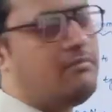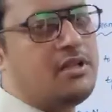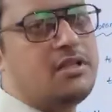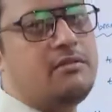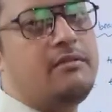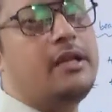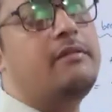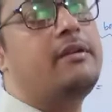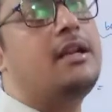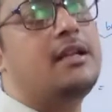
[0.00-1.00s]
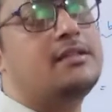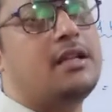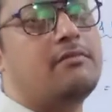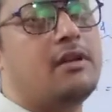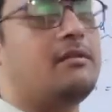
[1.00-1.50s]
must be very less
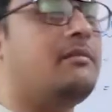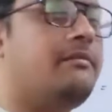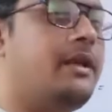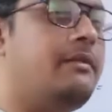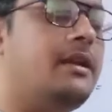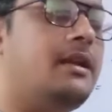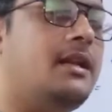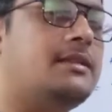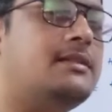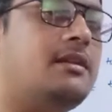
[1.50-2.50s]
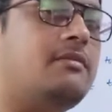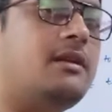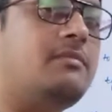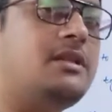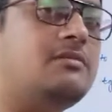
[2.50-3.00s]
than 1. Very less than
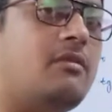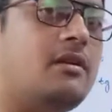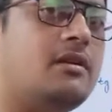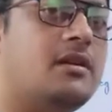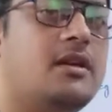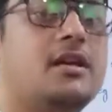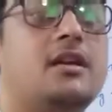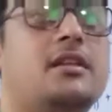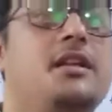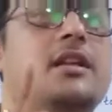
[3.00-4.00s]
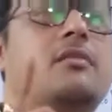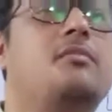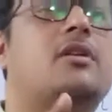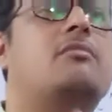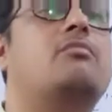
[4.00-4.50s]
1 means what? The
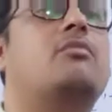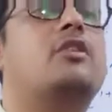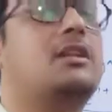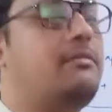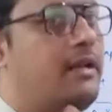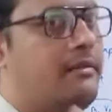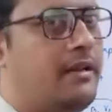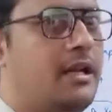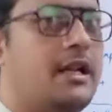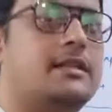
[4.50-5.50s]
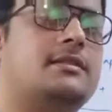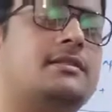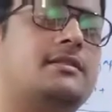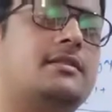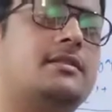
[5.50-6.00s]
number of mode is very less.
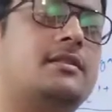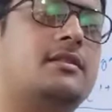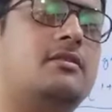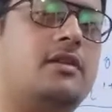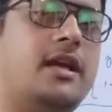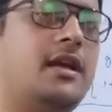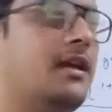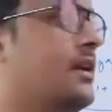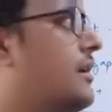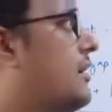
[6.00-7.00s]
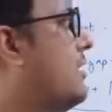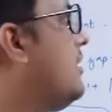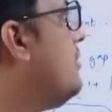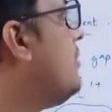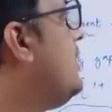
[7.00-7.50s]
Okay,
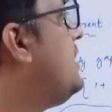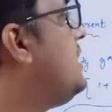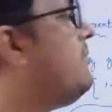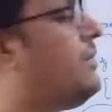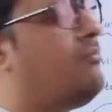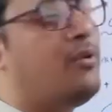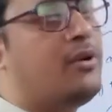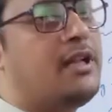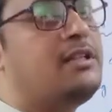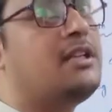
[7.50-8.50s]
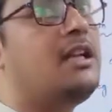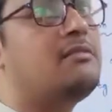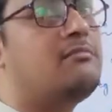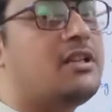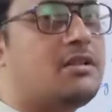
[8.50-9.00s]
your DC beam potential is
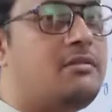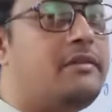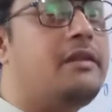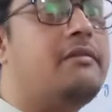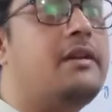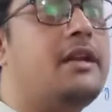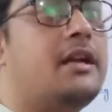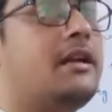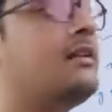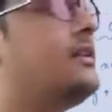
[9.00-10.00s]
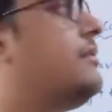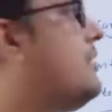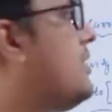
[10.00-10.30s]
must be very greater than with